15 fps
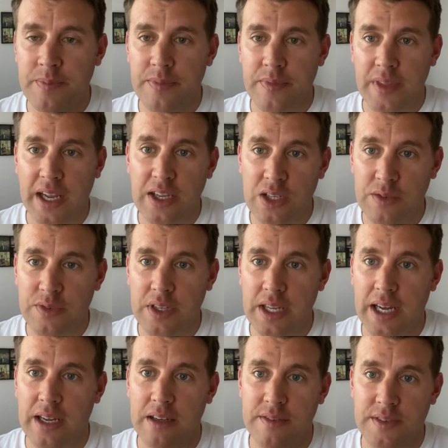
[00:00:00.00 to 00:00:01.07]
Thank you for
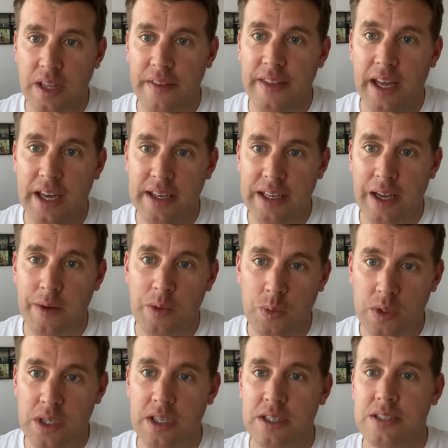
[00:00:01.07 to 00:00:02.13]
that. I've done that and now it
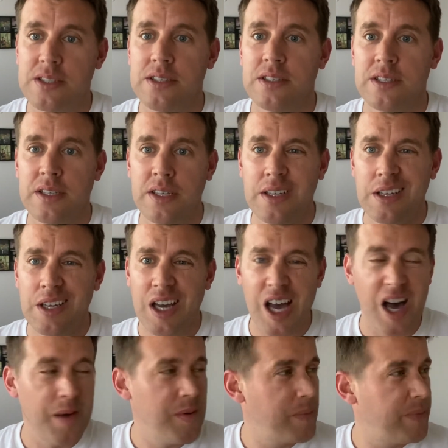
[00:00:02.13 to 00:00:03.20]
works.
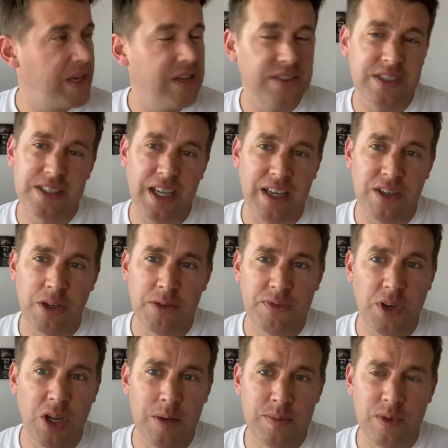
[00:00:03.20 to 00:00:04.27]
I'm a bit of a
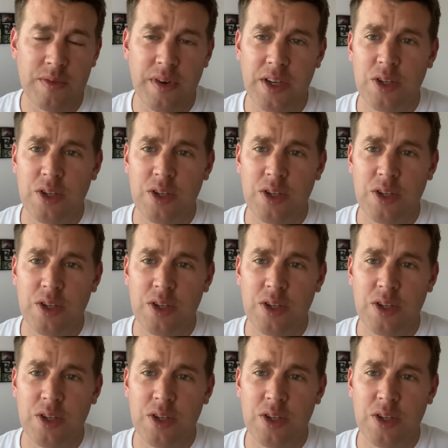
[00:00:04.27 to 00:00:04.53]
technophobe, not very